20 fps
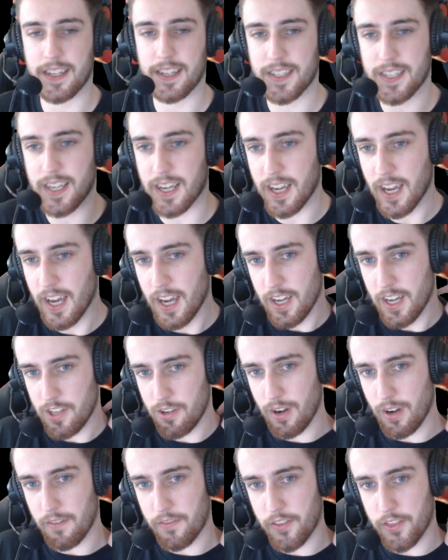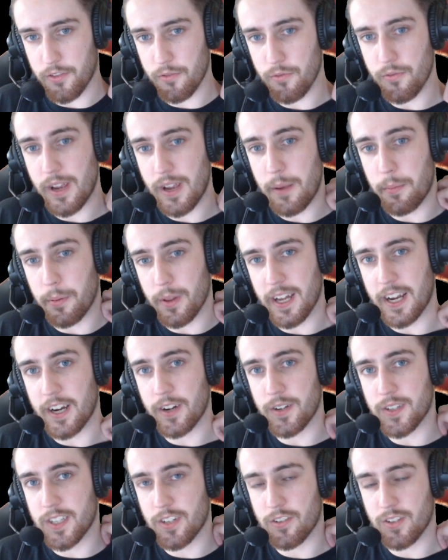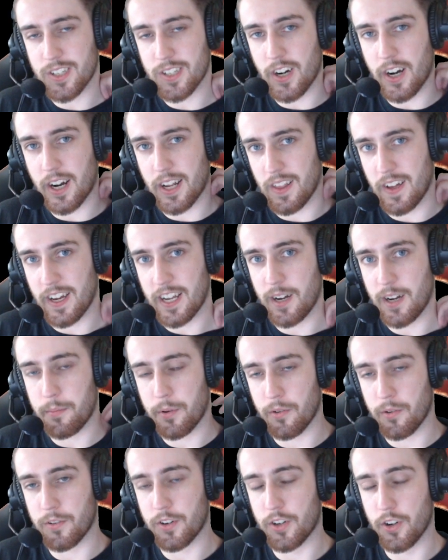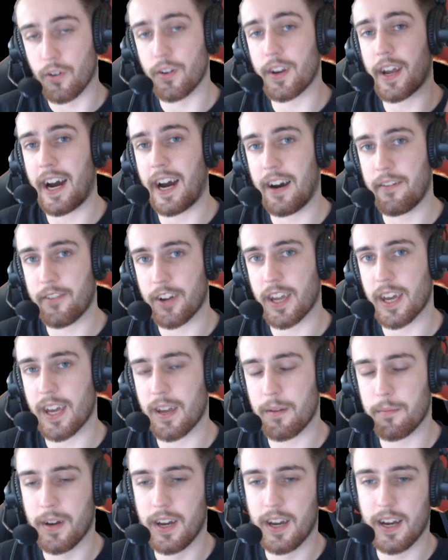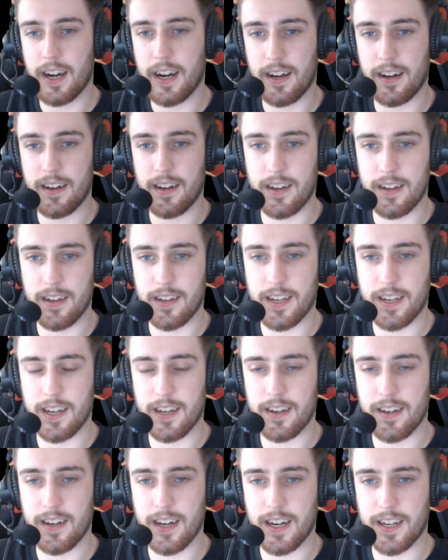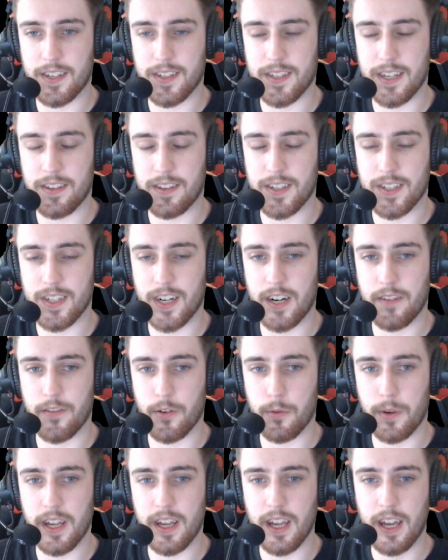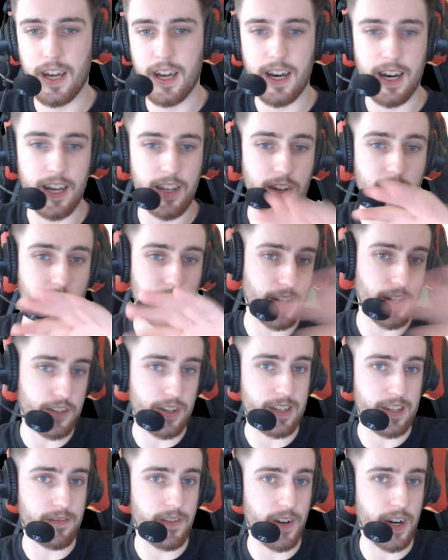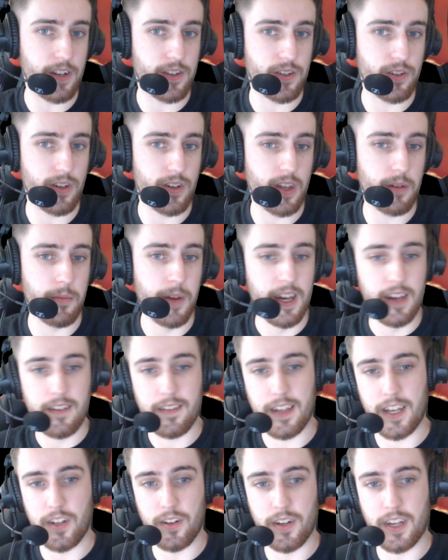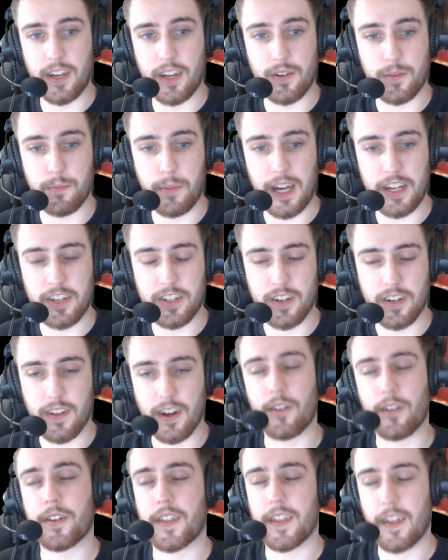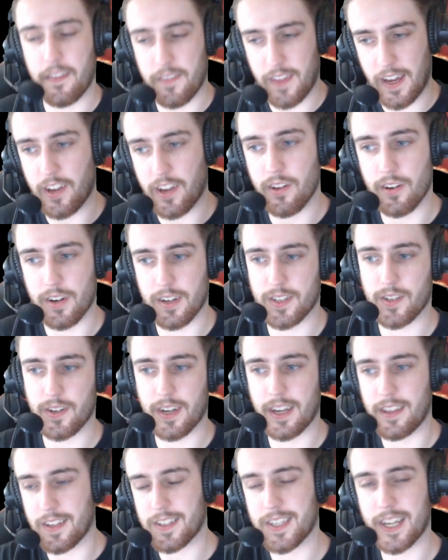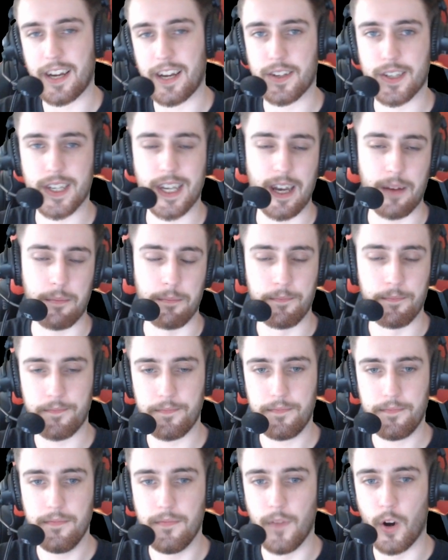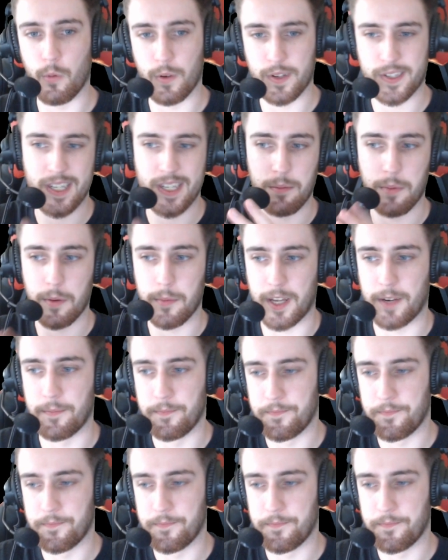say you have 3 players in your starting lineup who don't have a game at the start of a week, and you can only transfer out 2 of them. Then you look at your bench, you're like, oh, thank goodness, okay, this guy has a game, we'll sub him in.